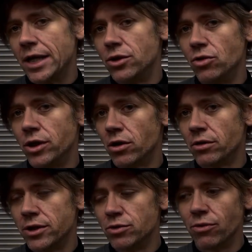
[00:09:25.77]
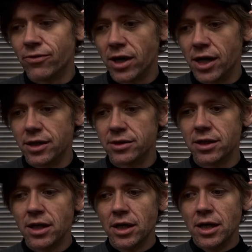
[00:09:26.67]
do here at Lazy Wolf Guns
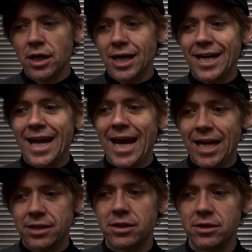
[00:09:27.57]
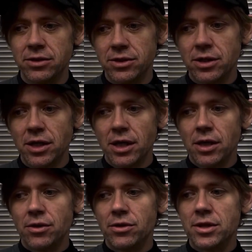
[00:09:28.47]
enhances
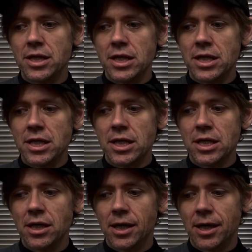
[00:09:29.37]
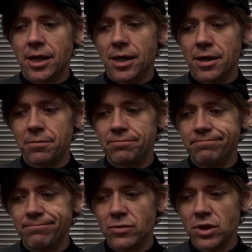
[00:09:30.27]
the
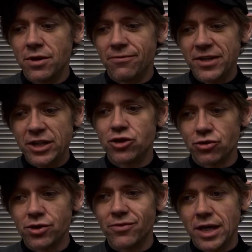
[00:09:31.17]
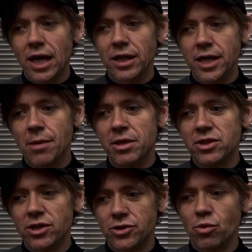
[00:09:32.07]
features of the LEM in
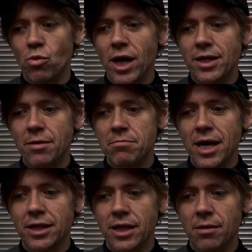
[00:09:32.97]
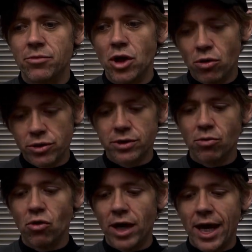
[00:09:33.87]
such a way that make them
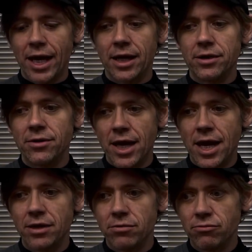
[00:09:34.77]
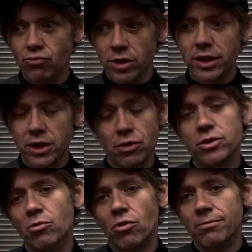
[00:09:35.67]
noticeable and then really
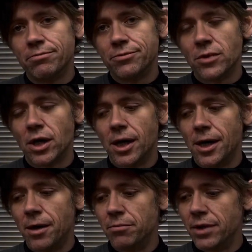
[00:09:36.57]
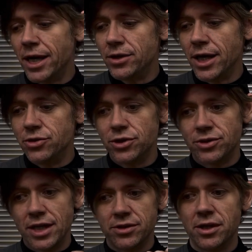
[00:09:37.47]
usable. And just
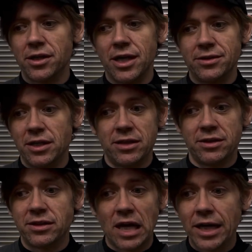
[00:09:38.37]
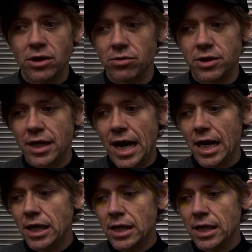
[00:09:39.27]
as a side note to that,